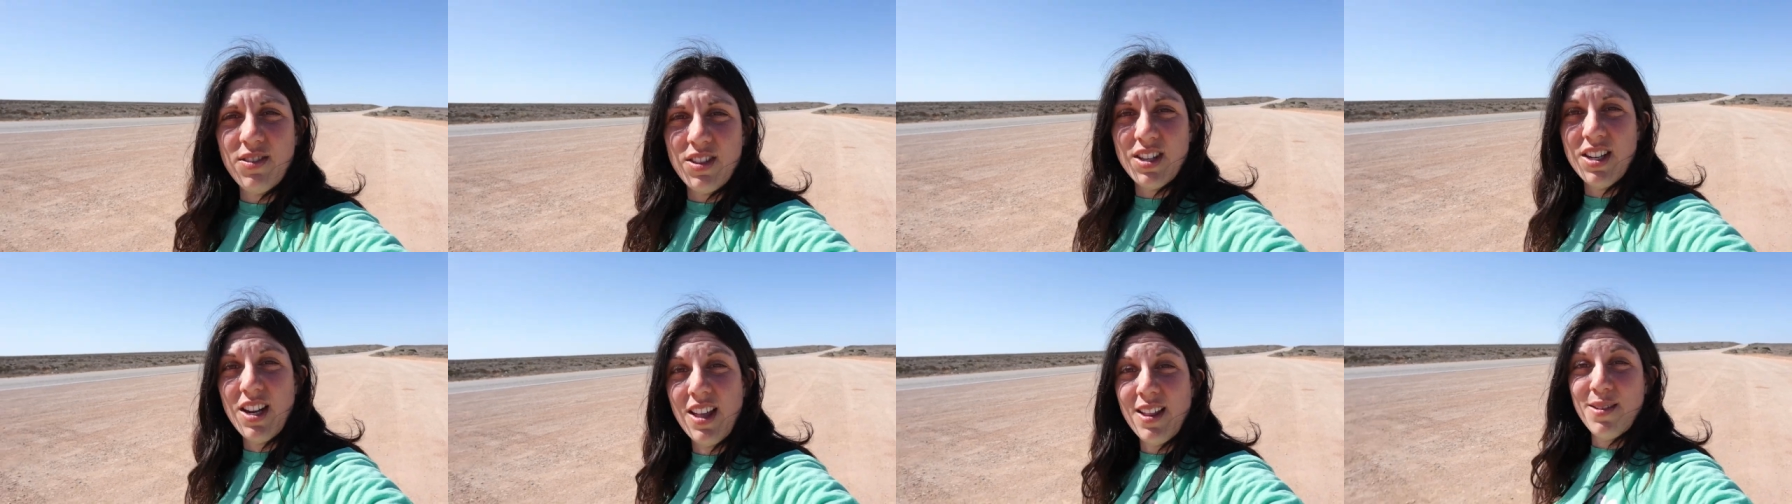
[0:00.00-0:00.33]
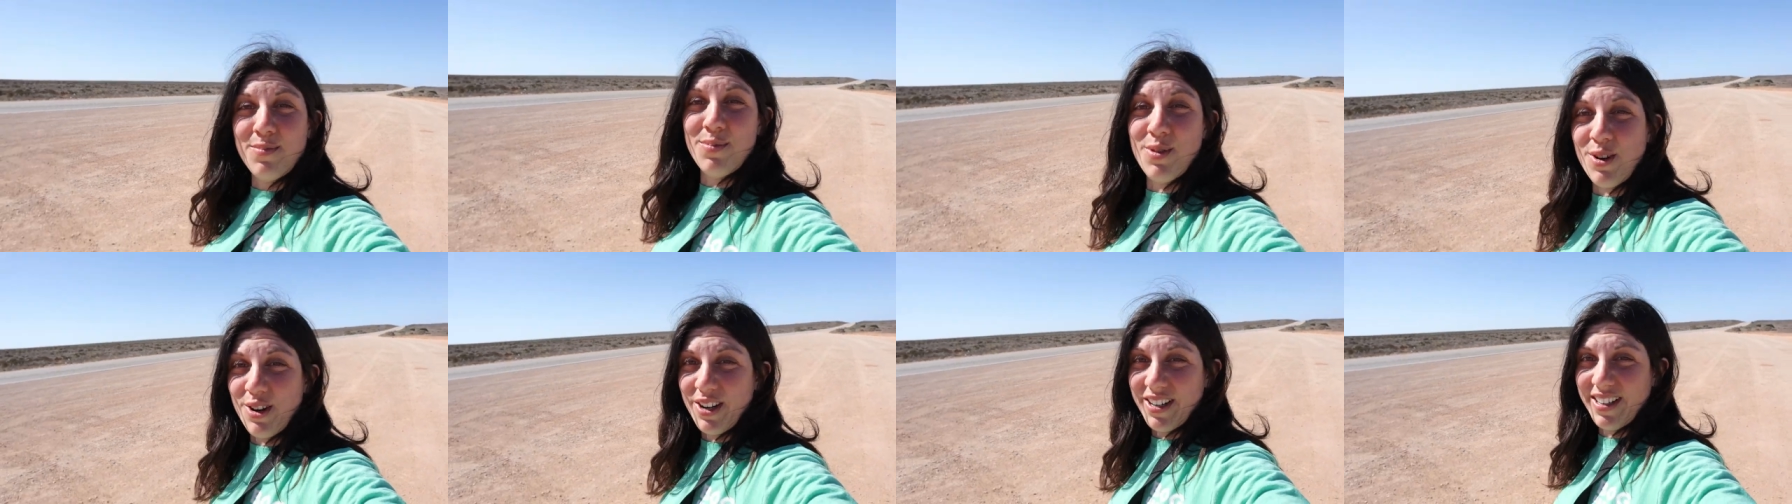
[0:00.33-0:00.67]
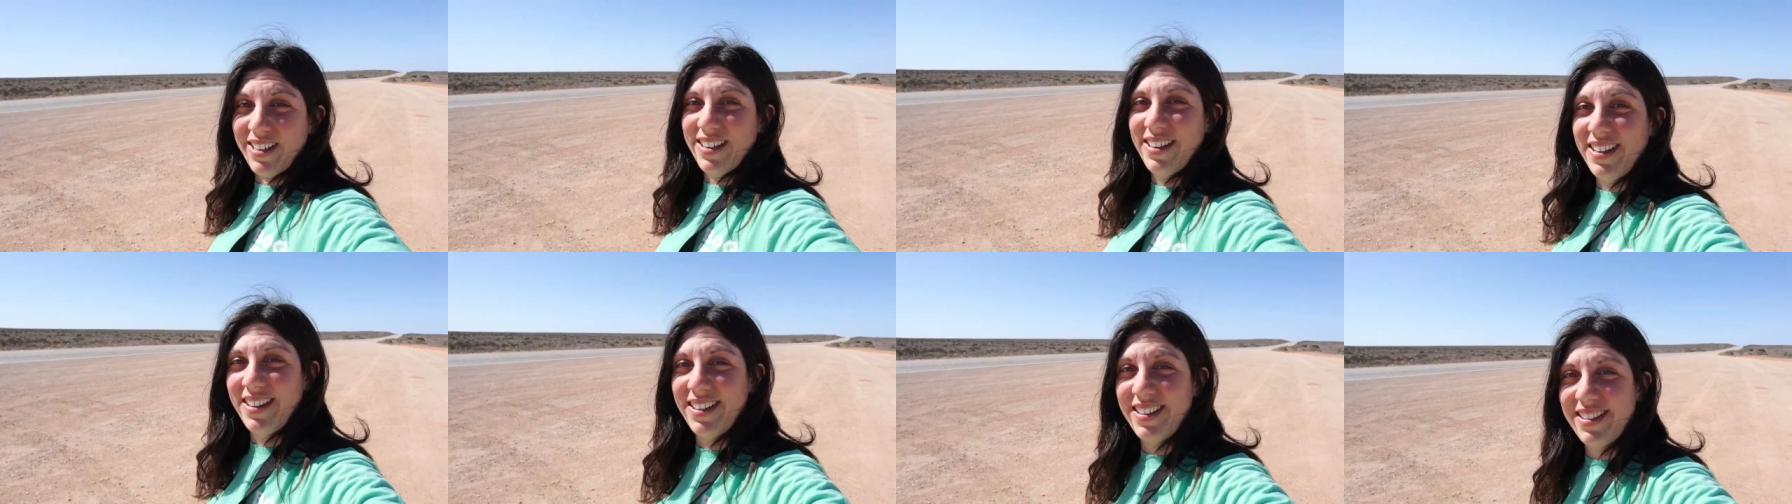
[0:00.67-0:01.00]
of the
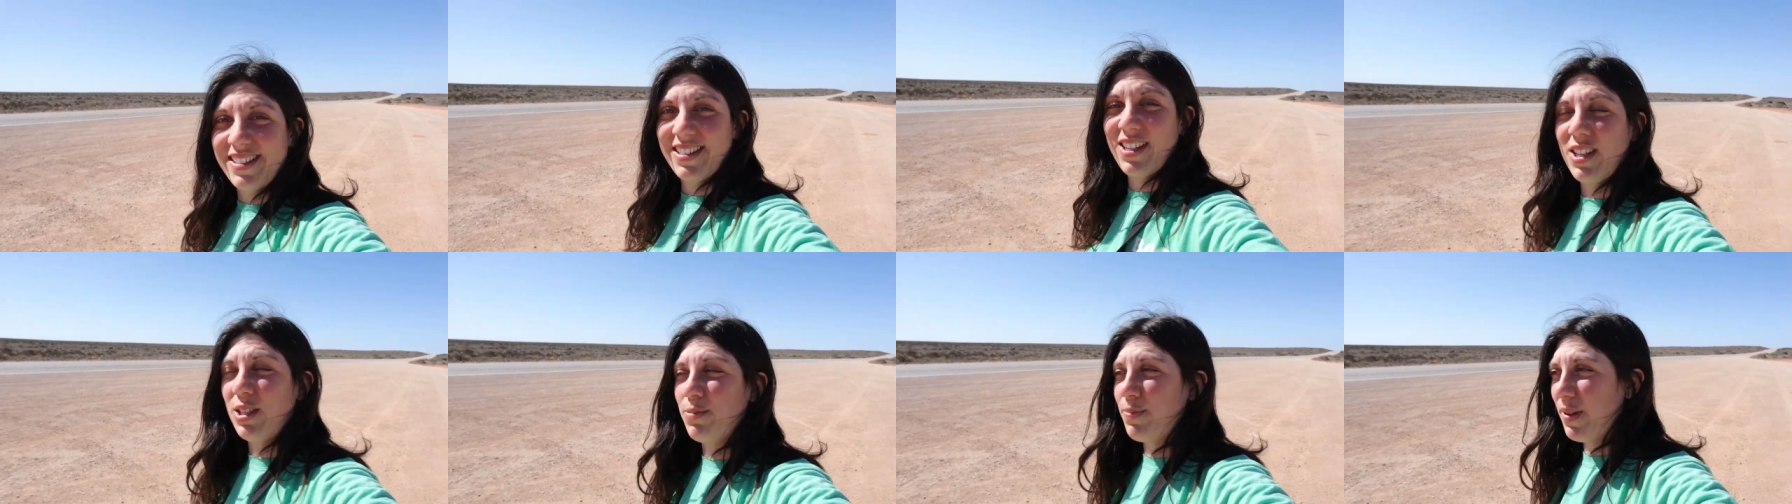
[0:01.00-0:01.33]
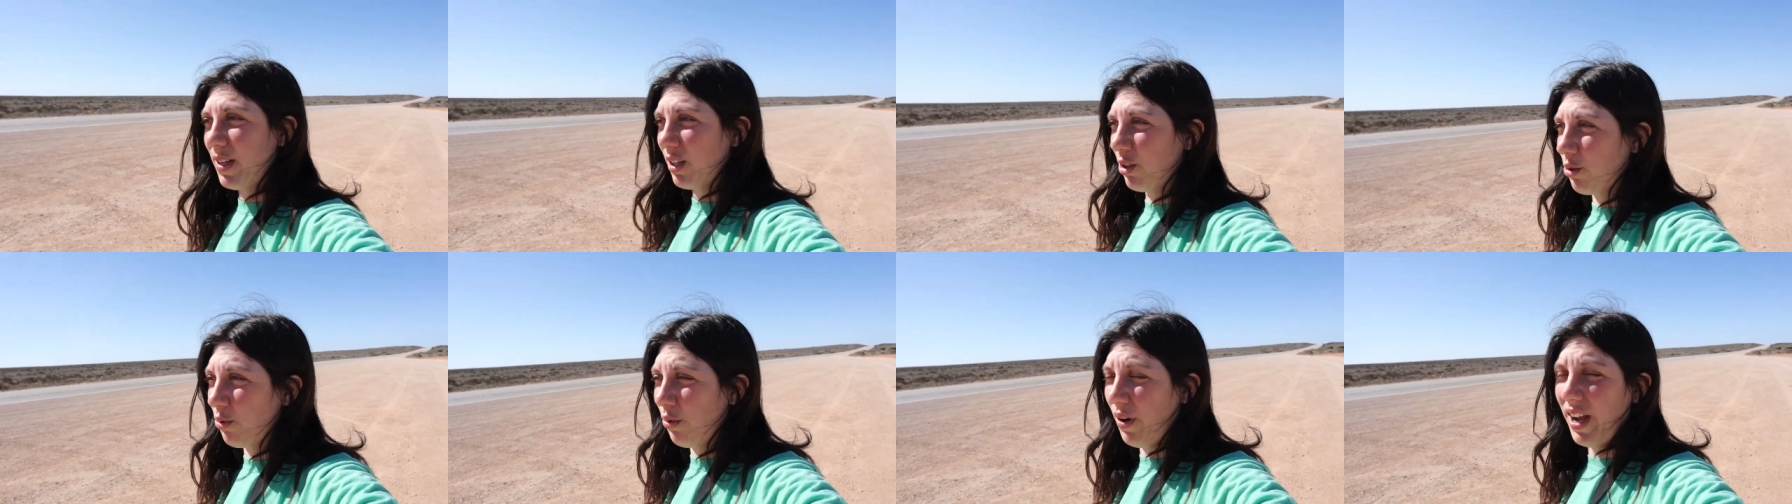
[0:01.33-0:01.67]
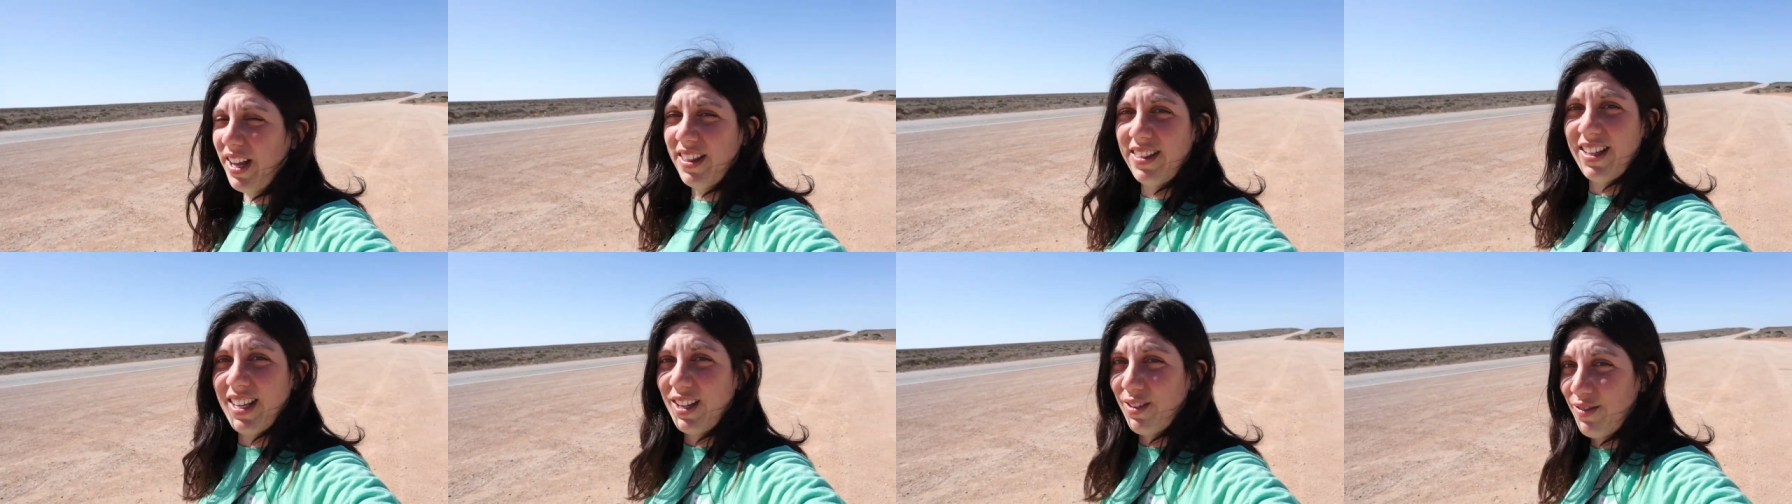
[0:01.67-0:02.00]
Nullarbor. So it's been
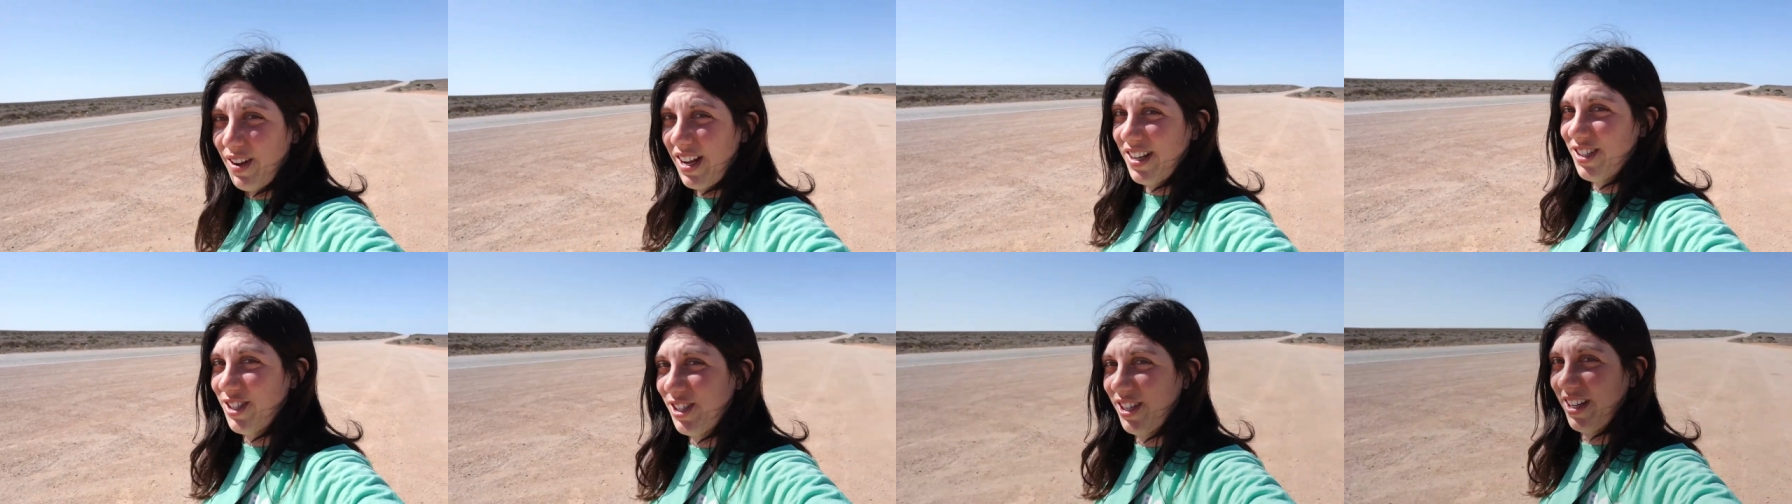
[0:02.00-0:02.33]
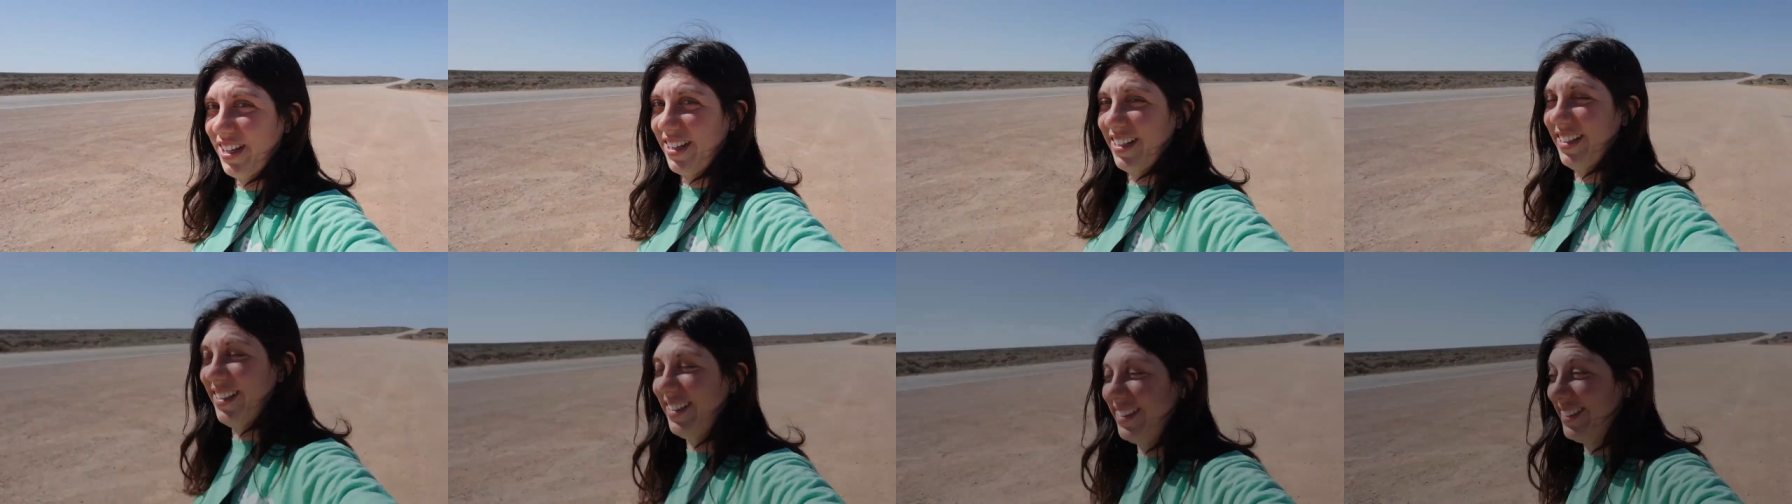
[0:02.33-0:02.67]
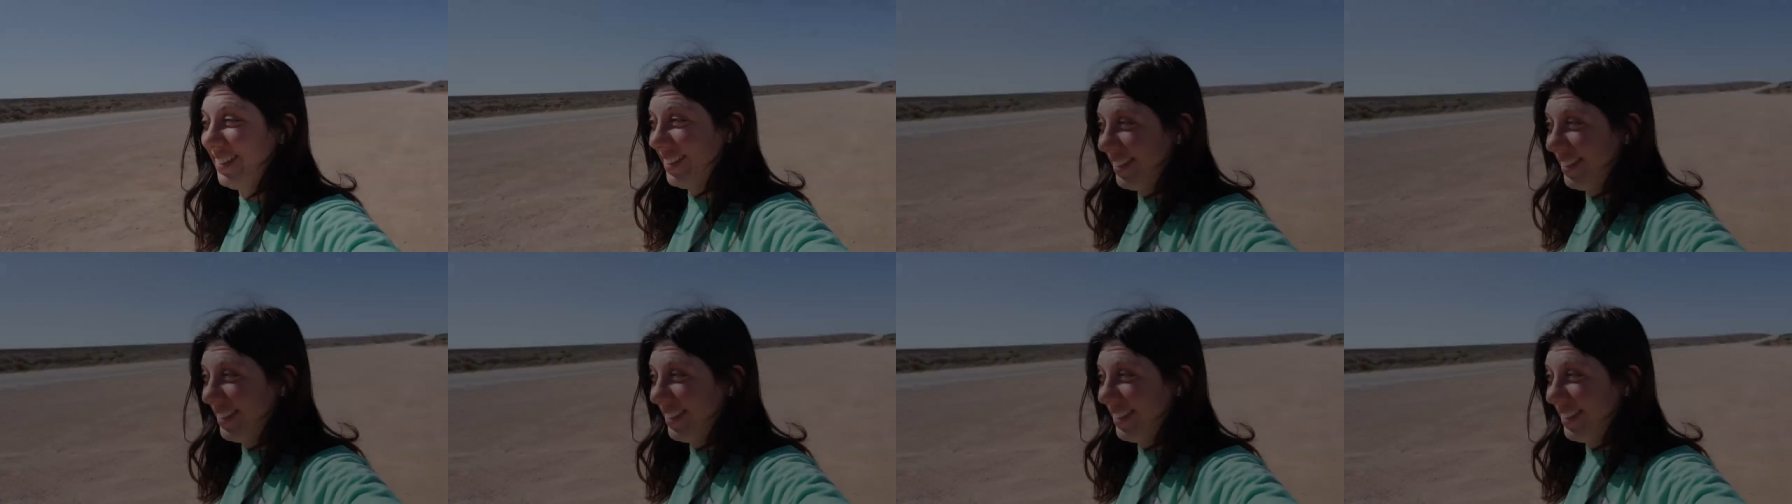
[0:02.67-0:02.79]
quite the adventure.